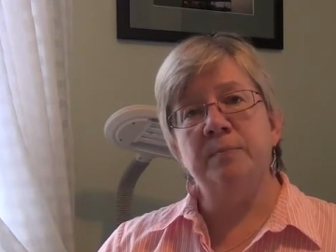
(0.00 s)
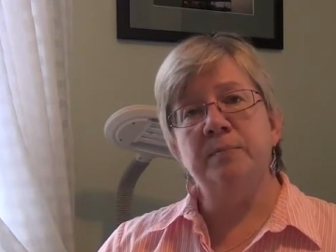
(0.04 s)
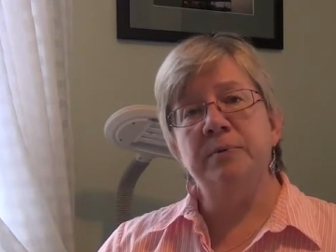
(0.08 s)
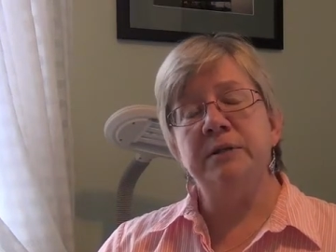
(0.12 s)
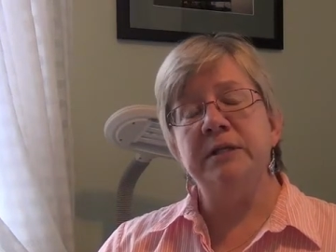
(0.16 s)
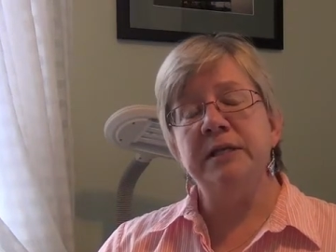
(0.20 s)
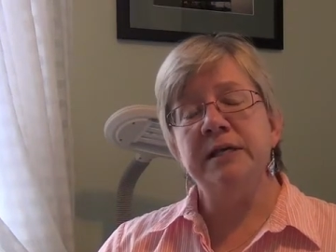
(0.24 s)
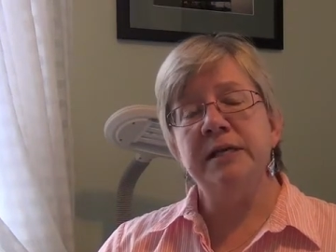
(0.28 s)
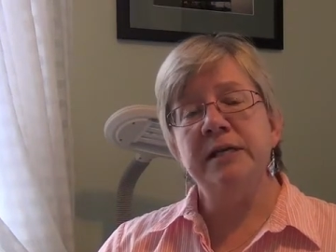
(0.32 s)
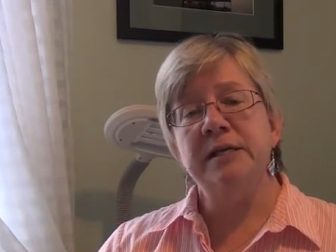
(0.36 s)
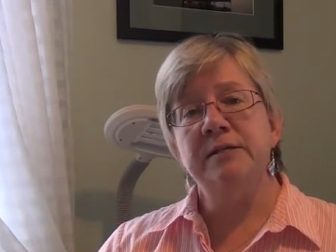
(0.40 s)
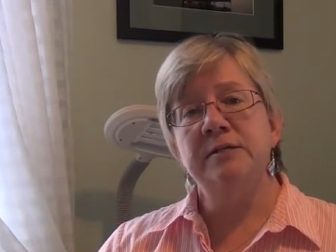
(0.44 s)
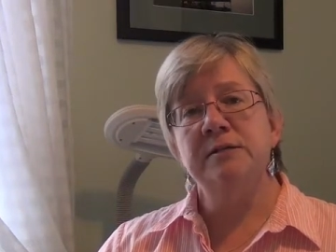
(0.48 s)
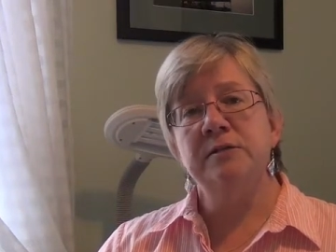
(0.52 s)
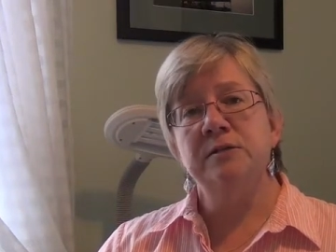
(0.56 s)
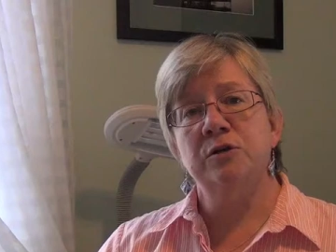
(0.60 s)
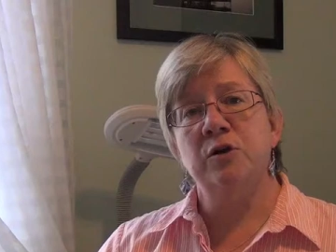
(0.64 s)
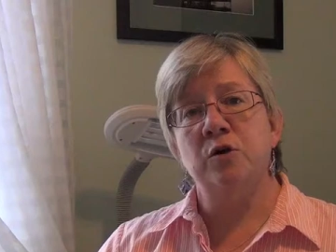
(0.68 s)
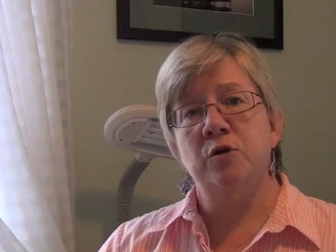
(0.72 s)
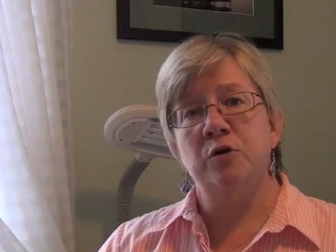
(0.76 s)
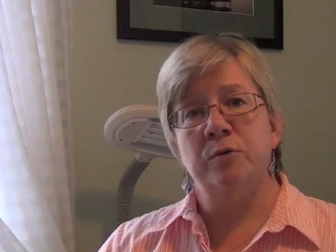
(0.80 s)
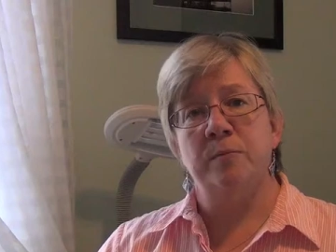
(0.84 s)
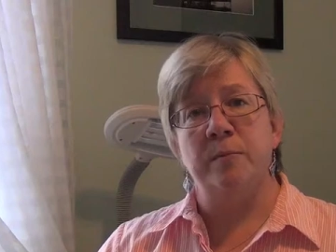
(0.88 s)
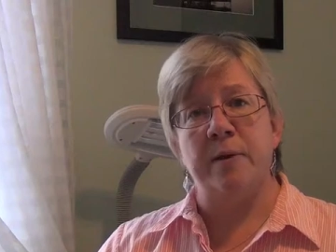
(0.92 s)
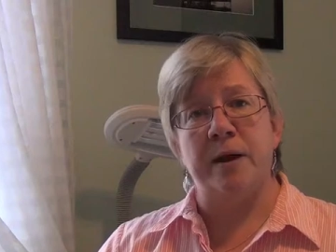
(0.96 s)
please
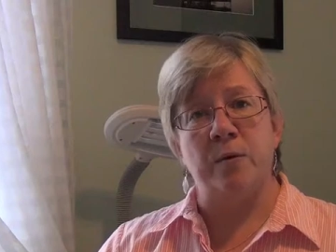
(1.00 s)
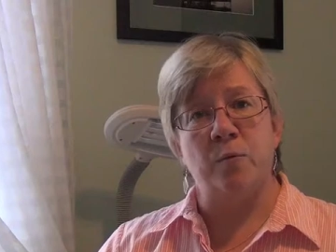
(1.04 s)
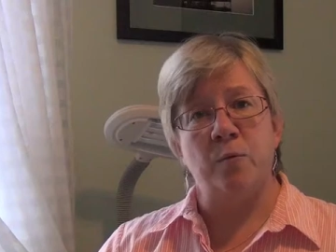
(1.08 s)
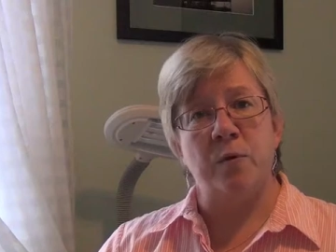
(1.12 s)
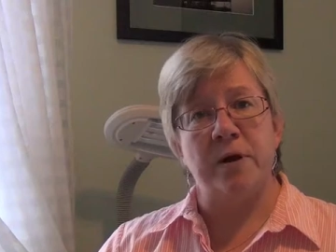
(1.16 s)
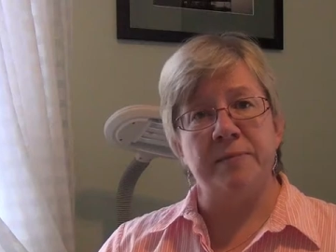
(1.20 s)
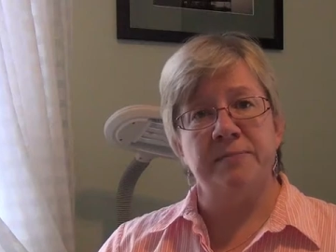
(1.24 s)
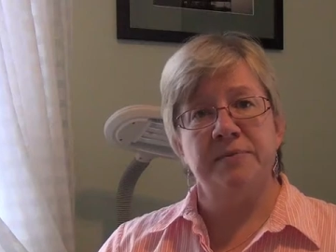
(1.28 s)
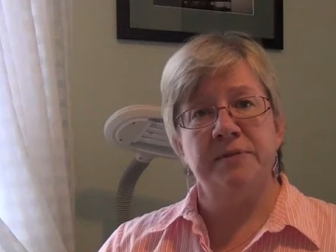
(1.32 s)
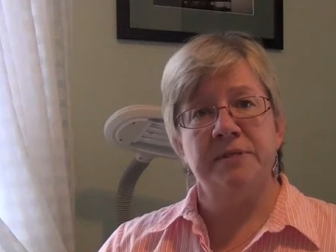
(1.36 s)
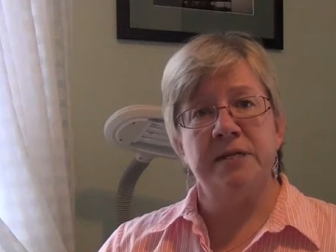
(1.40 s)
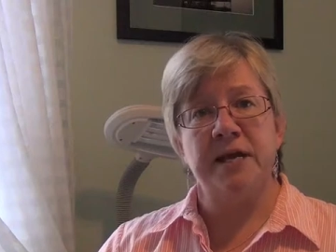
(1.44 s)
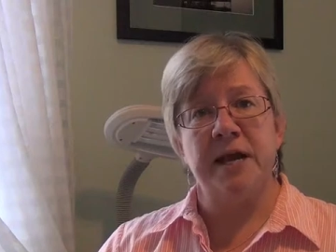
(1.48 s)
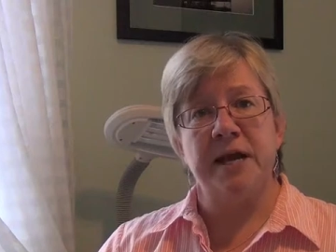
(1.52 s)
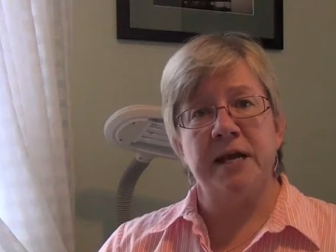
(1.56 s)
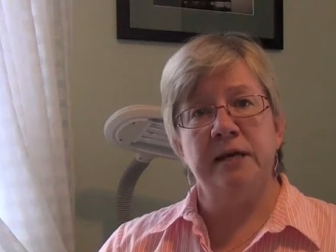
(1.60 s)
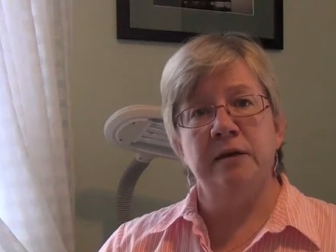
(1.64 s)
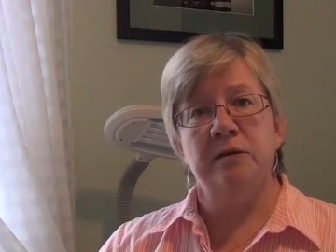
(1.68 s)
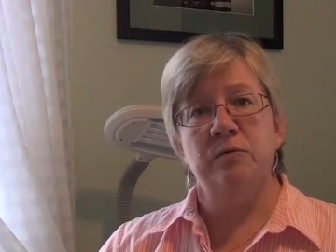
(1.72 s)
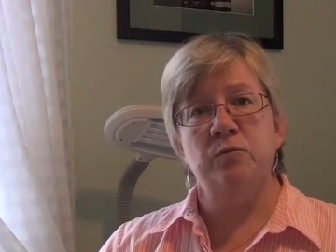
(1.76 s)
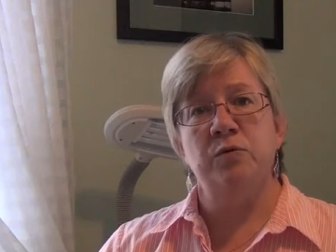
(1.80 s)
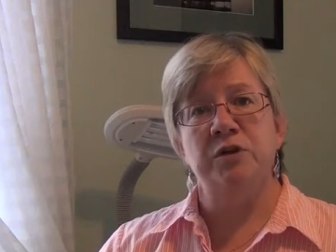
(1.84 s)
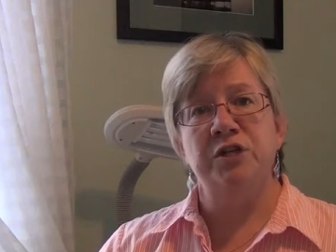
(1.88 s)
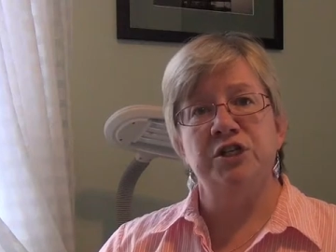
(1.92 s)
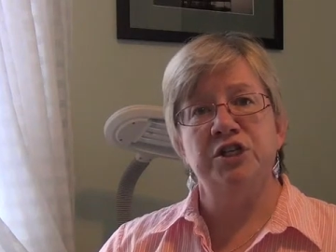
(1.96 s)
go to my
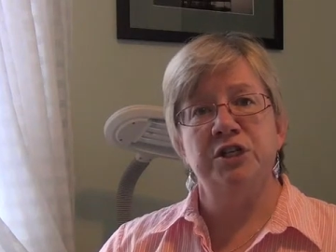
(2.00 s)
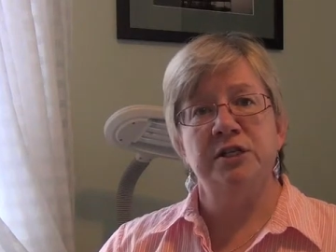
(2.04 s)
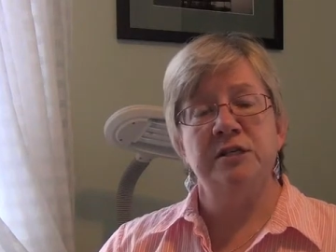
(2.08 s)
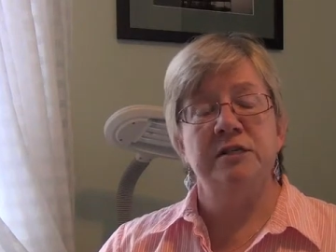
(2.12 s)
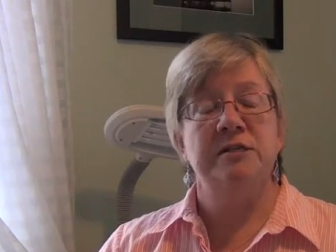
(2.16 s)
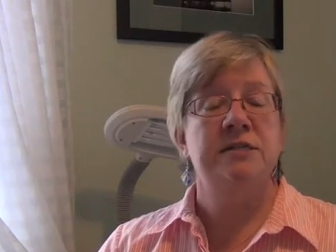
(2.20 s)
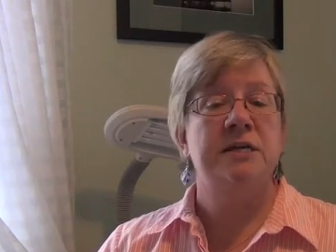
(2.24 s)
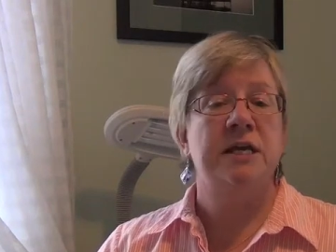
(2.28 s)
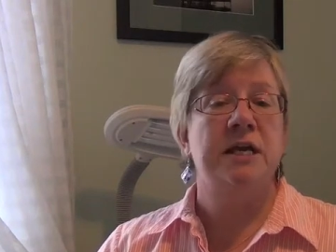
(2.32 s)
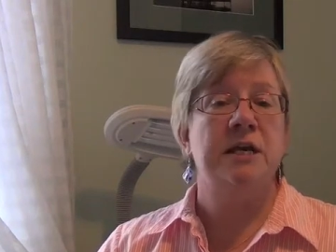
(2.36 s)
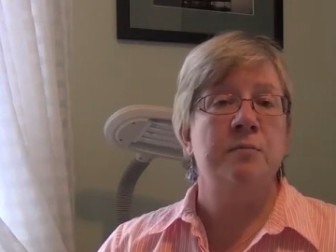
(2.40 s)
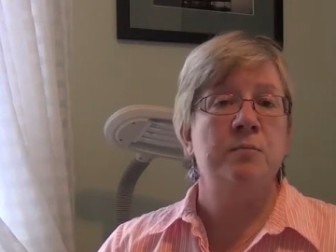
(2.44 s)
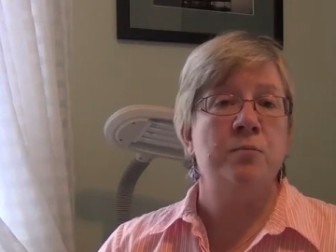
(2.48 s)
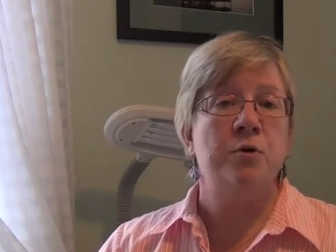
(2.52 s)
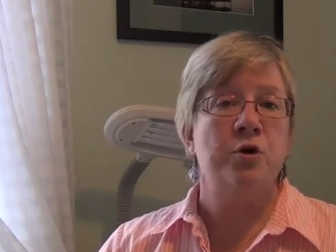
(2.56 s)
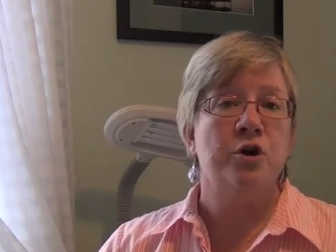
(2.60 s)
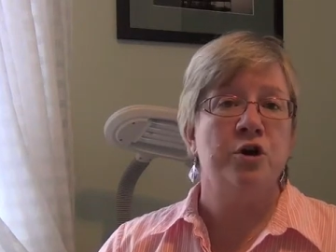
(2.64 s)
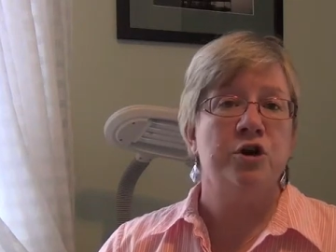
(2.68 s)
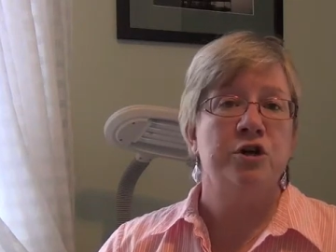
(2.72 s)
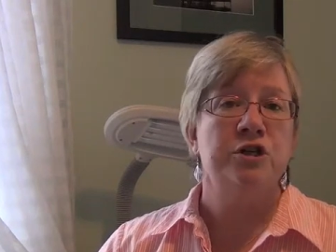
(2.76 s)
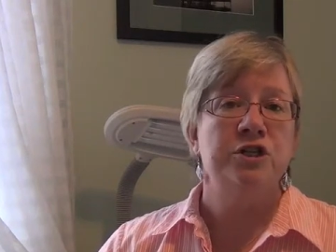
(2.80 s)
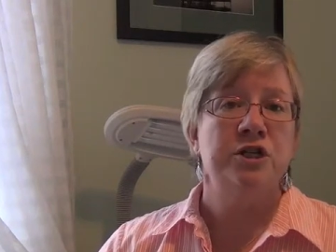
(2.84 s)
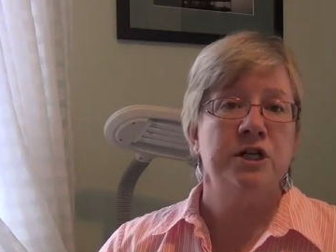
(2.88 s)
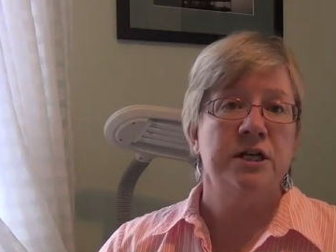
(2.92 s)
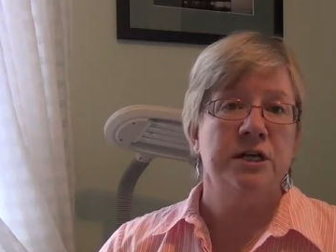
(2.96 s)
website, which is
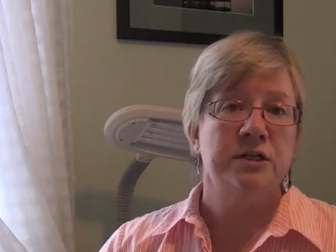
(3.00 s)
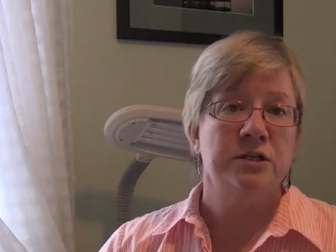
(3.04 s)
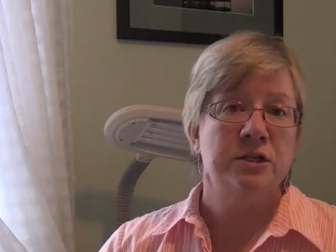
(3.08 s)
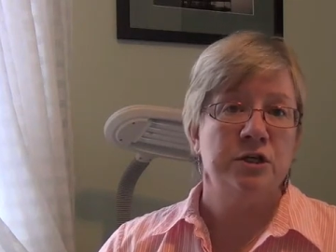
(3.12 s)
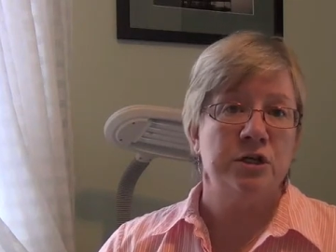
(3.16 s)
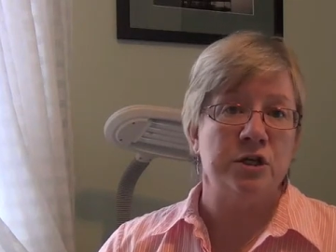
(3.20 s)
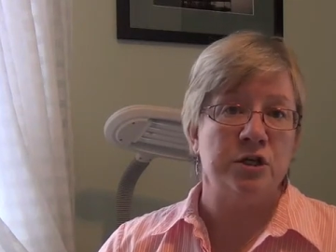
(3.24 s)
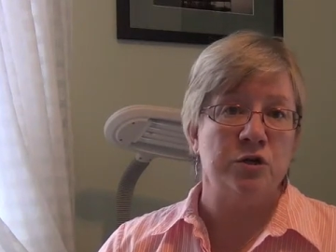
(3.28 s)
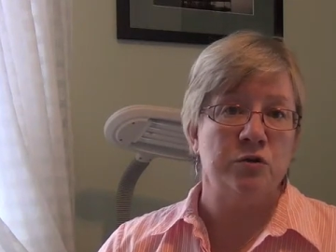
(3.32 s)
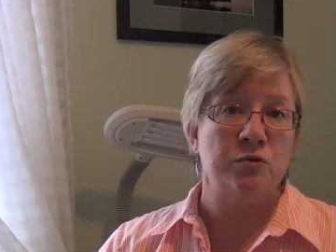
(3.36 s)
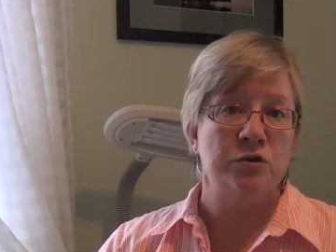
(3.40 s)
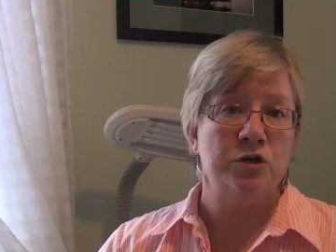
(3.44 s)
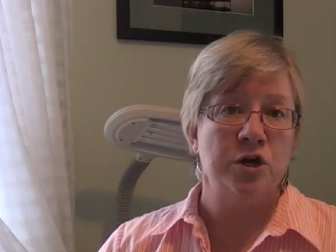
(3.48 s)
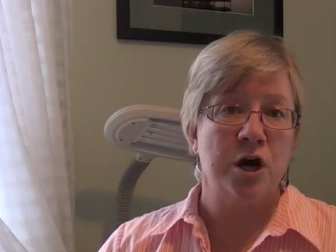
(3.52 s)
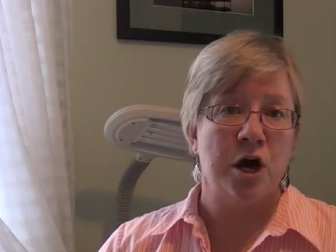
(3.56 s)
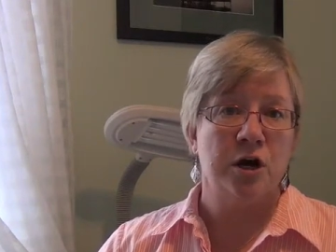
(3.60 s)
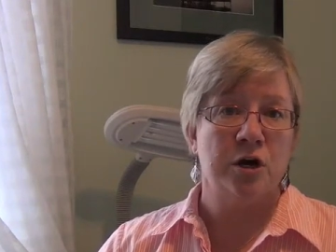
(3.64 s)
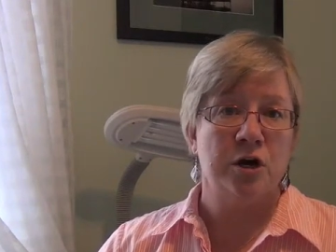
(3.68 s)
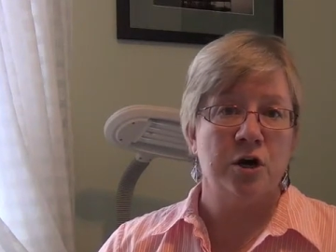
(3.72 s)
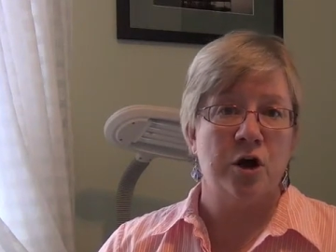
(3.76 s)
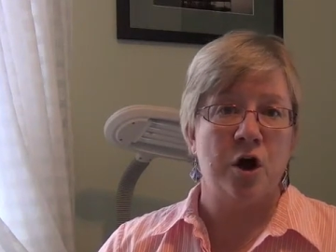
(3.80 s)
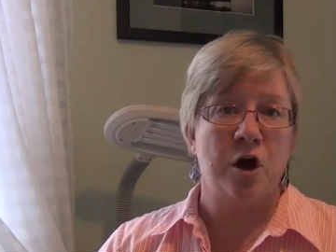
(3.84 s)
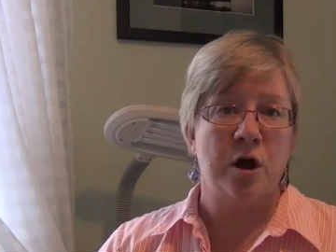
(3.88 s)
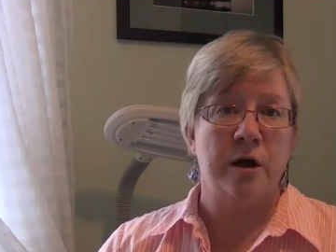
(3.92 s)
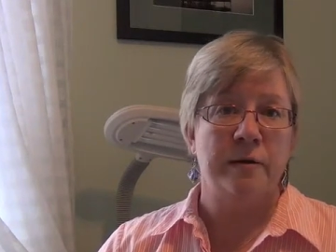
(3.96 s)

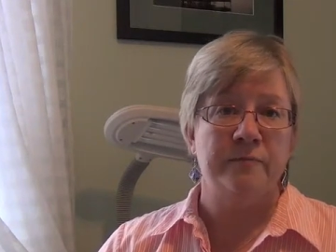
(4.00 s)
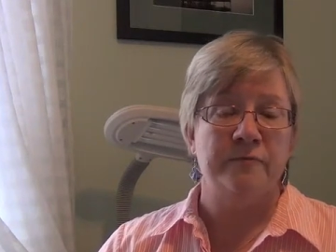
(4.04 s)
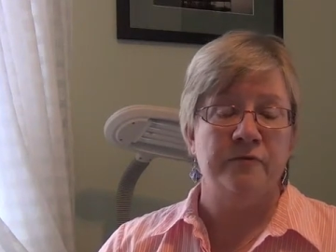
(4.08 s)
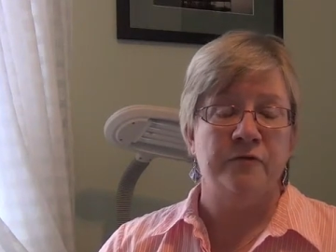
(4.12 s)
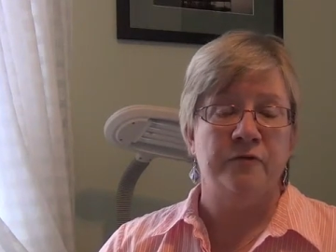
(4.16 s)
emergeintoyou.com,